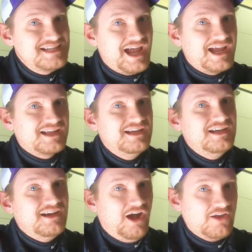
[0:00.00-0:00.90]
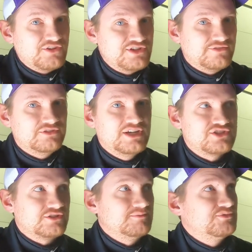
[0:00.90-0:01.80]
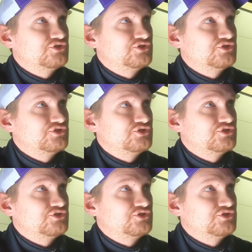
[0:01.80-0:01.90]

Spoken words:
tag on the differential.